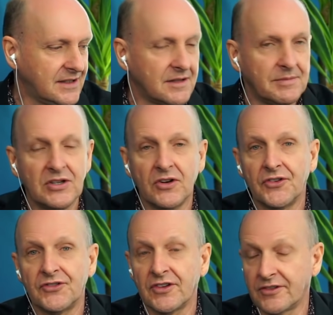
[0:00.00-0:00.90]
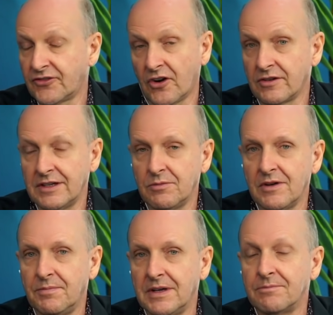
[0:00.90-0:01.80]
because, sorry,
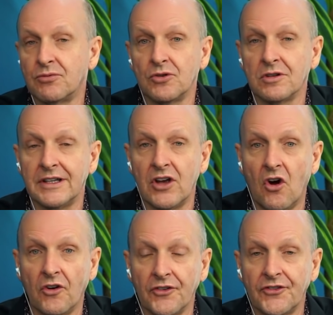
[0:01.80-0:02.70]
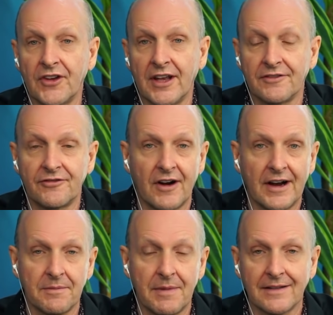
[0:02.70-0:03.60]
we've been brutally honest and frank
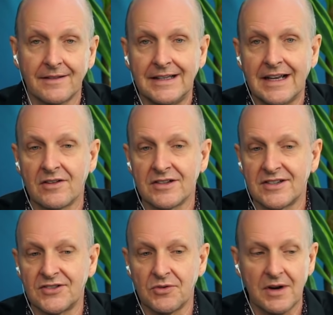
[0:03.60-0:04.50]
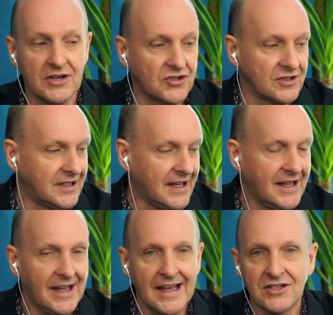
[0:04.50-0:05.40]
about the current situation
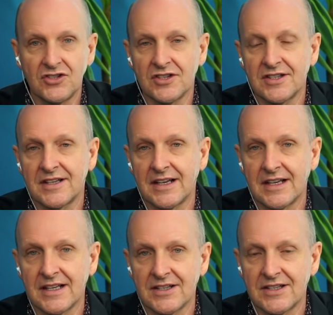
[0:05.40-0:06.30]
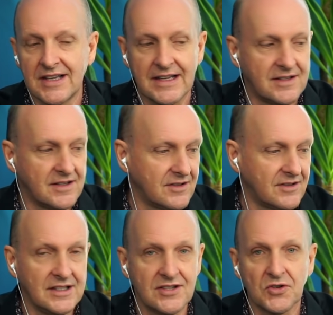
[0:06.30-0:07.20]
and just said
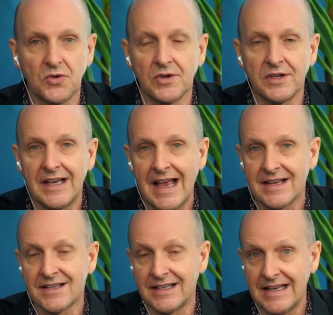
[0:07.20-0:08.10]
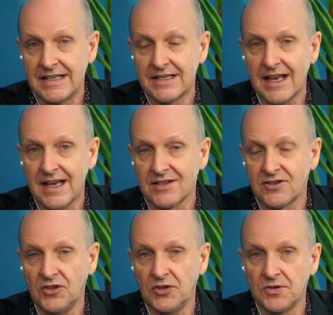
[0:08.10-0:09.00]
the story as it is, as
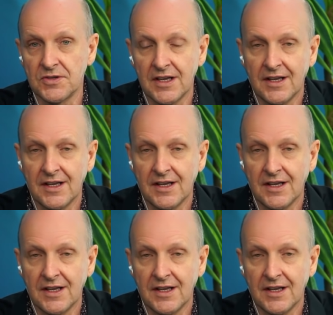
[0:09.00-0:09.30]
news,